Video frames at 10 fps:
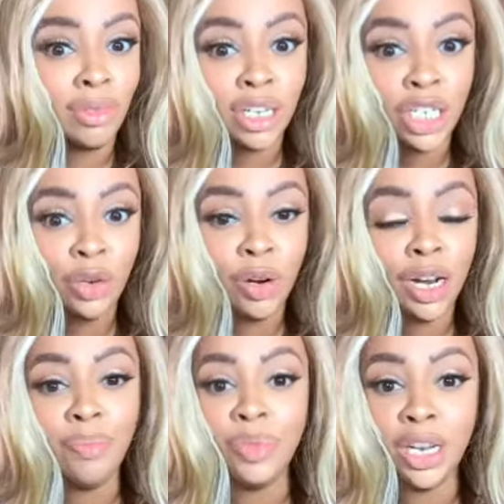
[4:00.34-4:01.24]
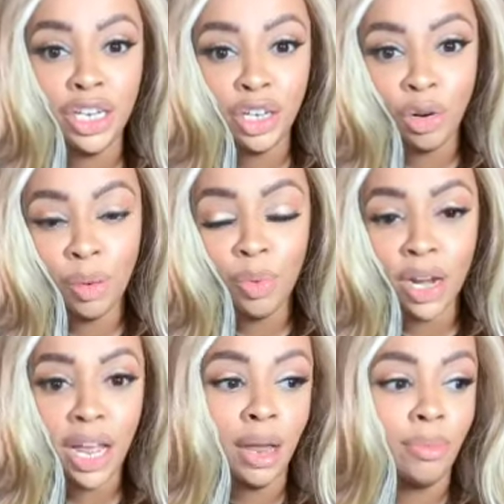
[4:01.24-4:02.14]
really showing up. Then he showed up
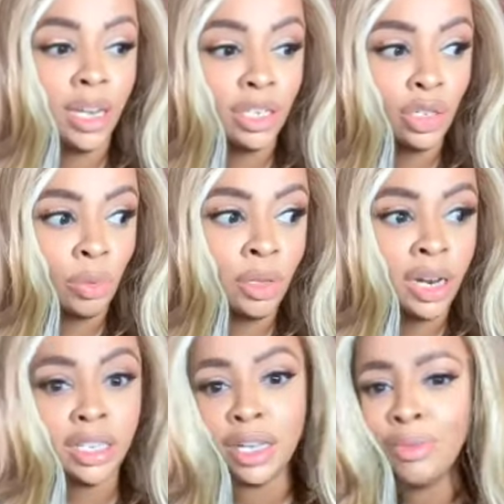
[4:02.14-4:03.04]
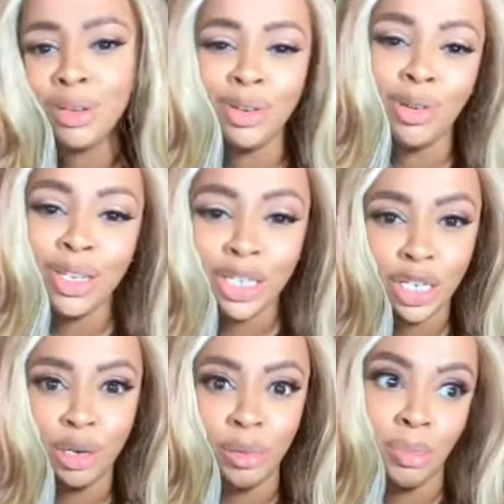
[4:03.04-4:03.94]
one game, doesn't show up the next game. You know, it's the
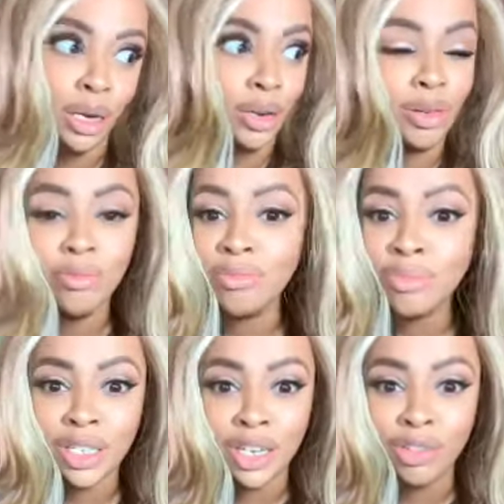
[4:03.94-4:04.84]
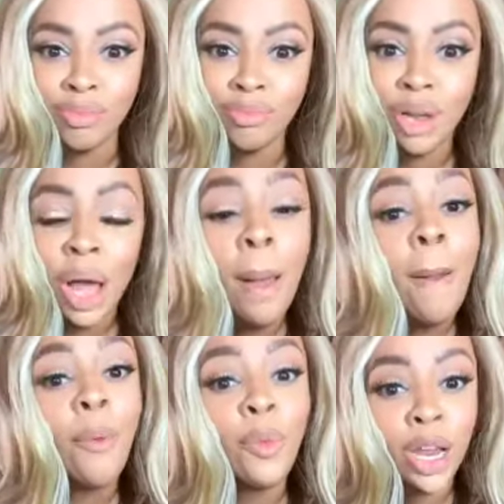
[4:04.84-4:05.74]
Jimmy Butler syndrome.
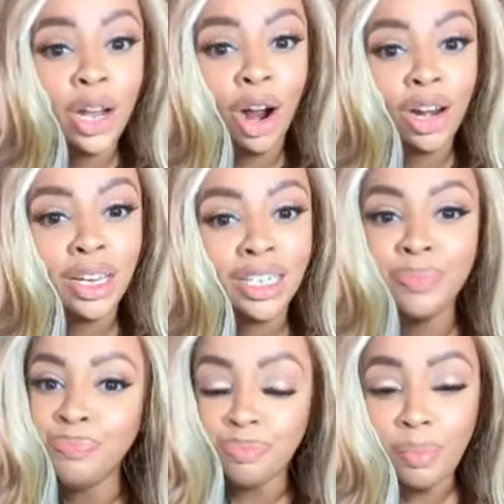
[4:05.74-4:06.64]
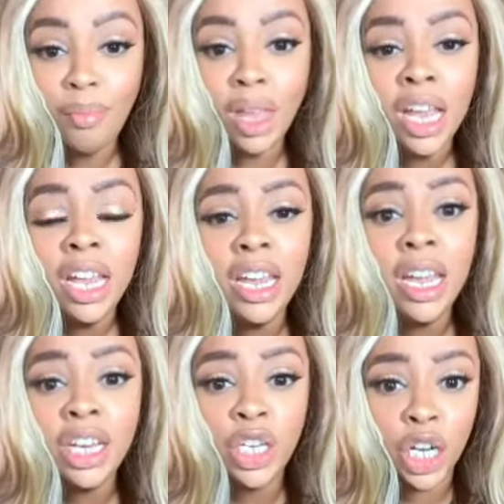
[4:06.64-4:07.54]
Regardless,
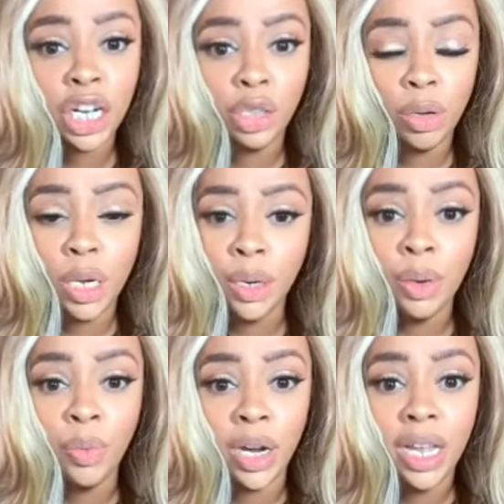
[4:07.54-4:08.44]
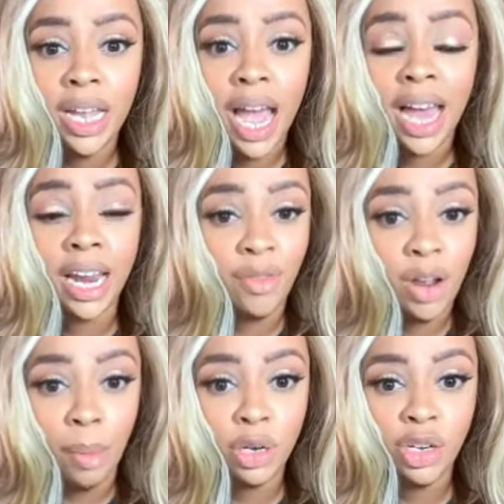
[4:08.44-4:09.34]
he took a three when he had
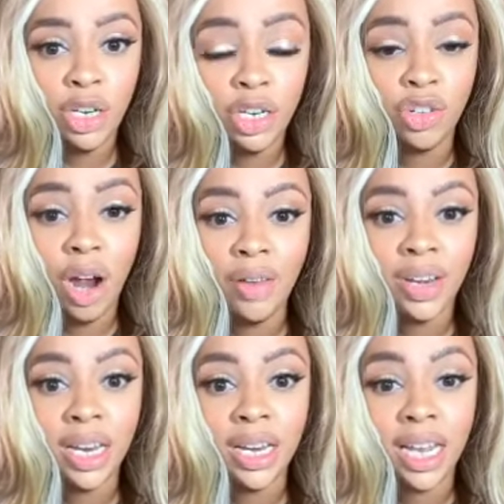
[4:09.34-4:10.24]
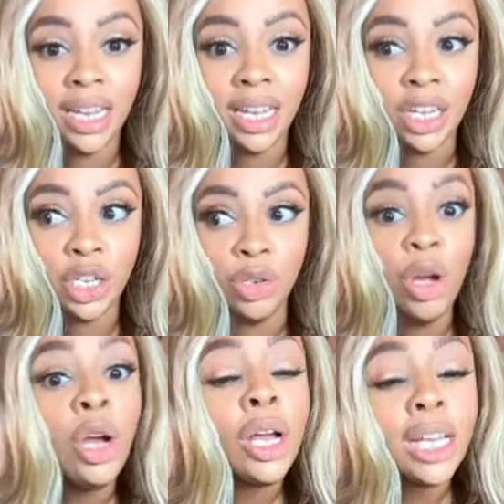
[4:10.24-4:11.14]
every opportunity to drive it in and get two.
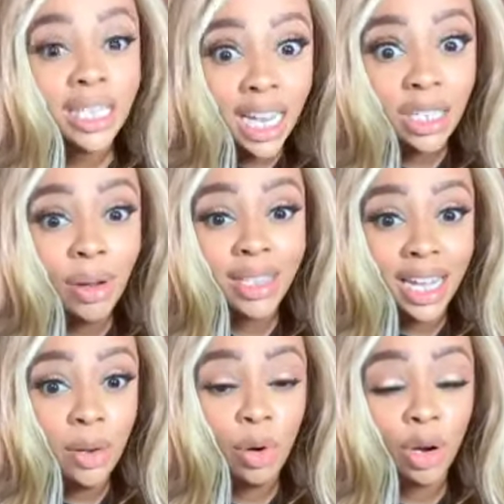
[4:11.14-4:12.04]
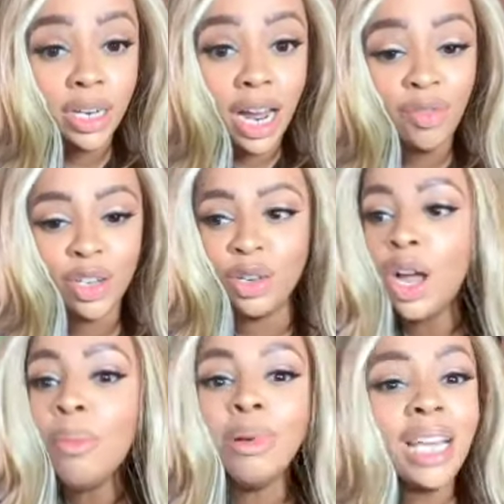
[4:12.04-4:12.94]
Because guess what? The Heat were only down for two.
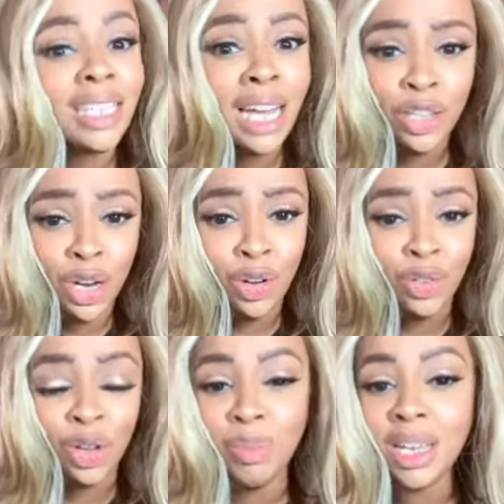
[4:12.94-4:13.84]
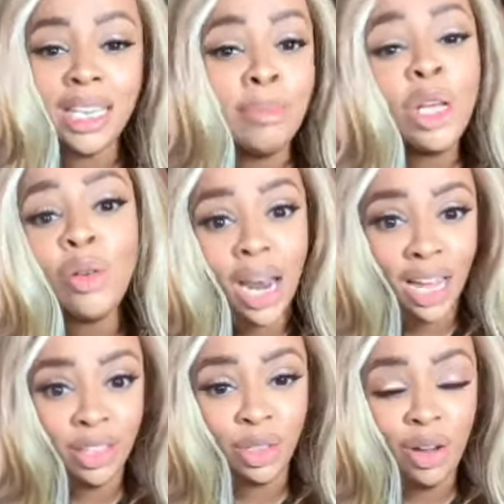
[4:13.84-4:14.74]
But that's neither here nor there because I'm so
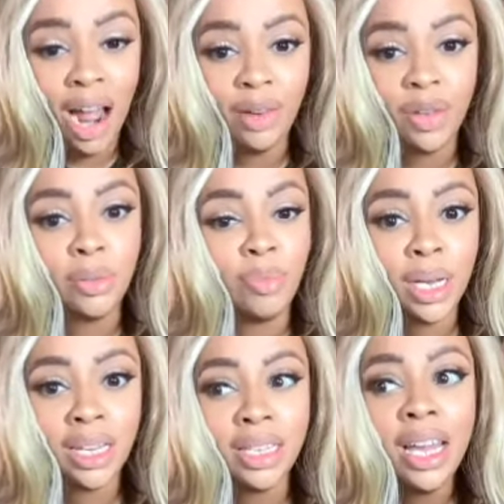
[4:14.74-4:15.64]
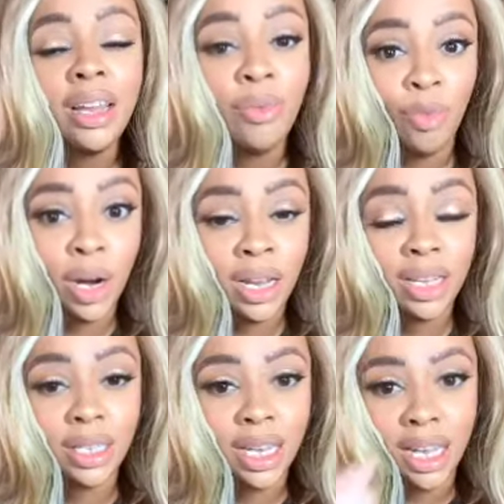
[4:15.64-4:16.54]
glad that they're out of it. Because
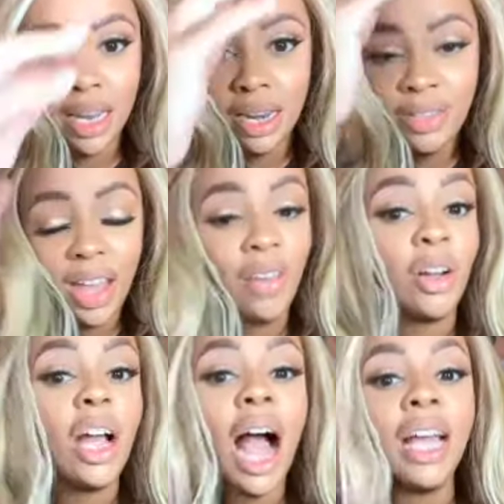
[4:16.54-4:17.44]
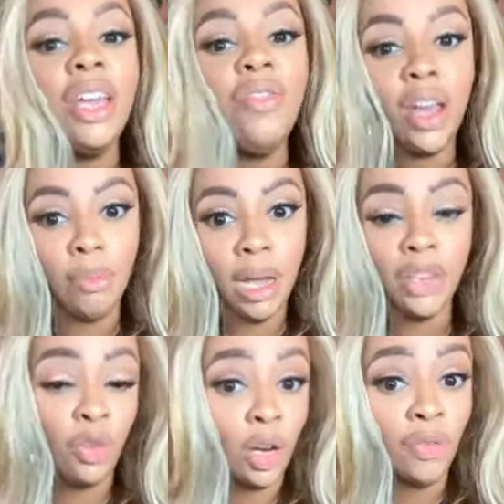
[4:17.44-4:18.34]
once again, they have a cocky fan base
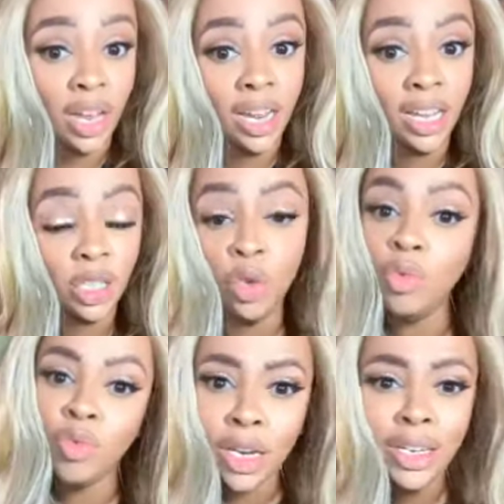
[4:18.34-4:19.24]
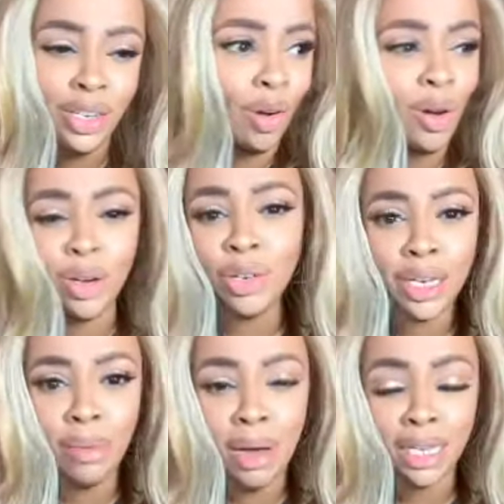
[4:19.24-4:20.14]
full of idiots who really don't
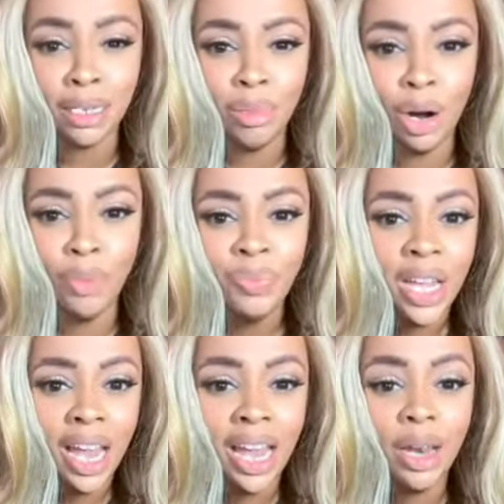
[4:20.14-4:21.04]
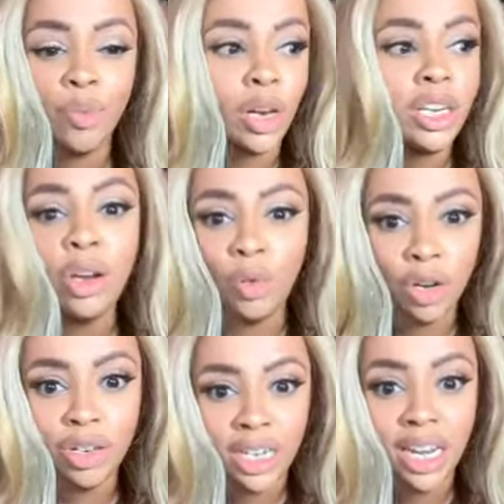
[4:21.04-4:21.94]
understand basketball and really don't
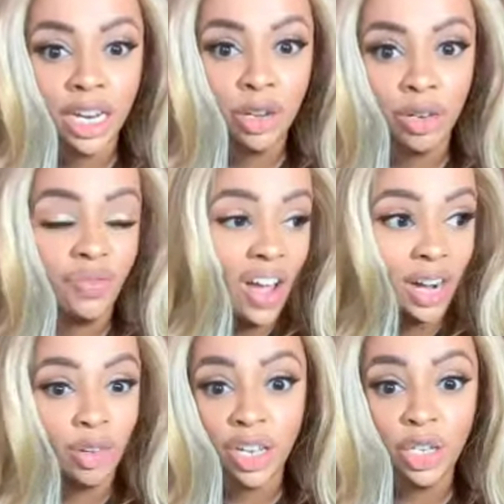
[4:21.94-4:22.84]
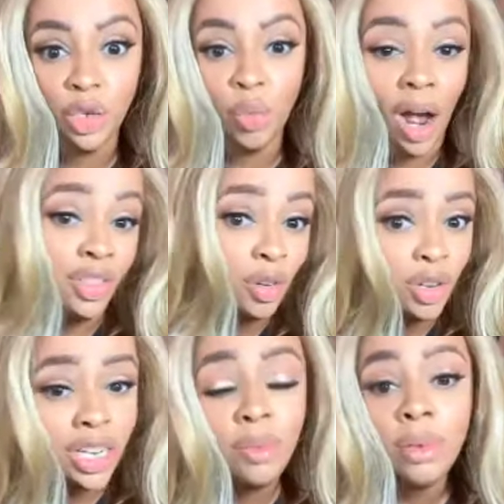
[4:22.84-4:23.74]
understand injuries factored into why their
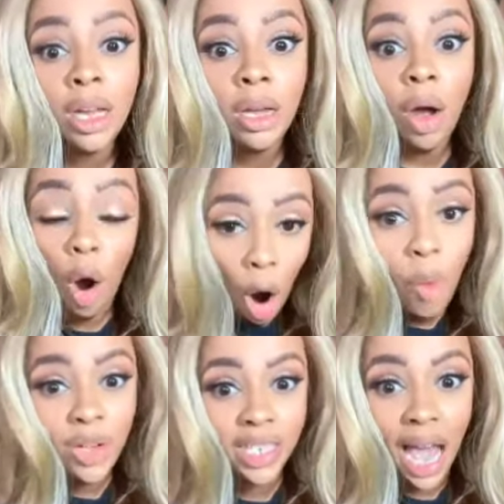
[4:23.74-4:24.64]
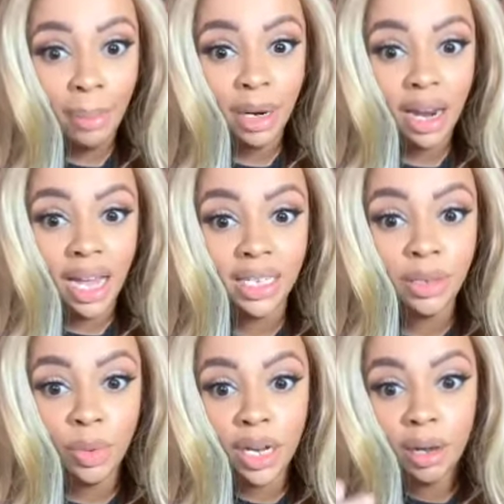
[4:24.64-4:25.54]
team always capitalizes
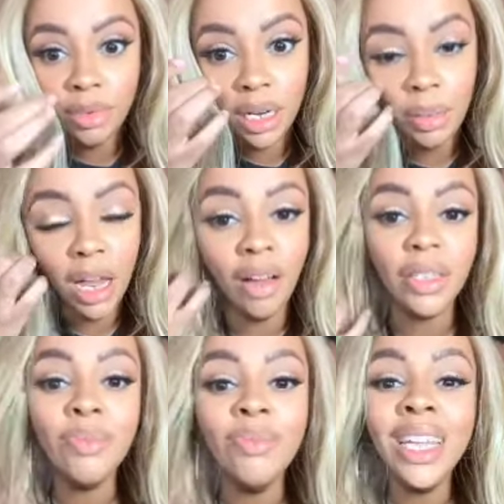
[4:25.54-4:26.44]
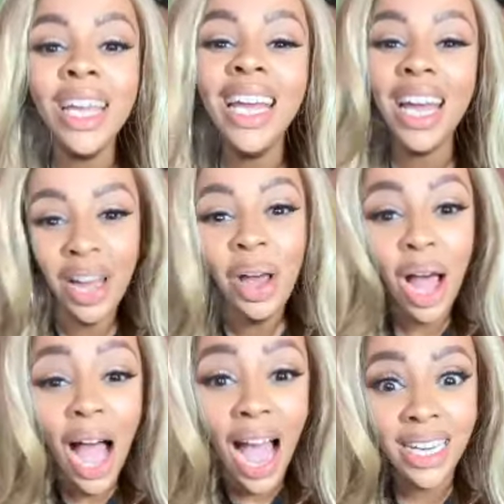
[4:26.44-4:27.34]
when it comes to the playoffs.
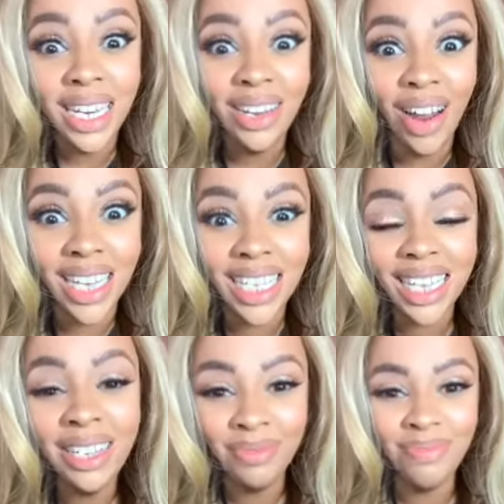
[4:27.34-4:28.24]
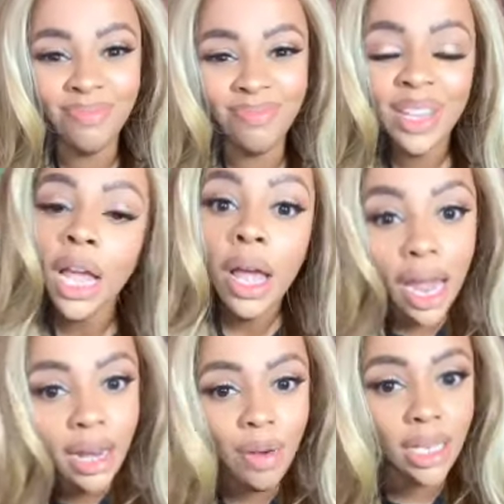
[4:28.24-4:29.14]
I digress.
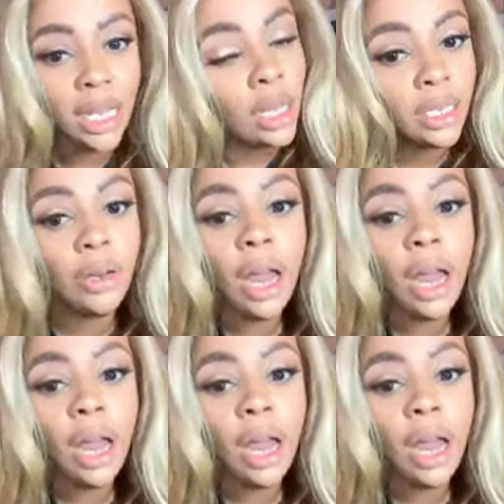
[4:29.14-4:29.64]
Anyways, so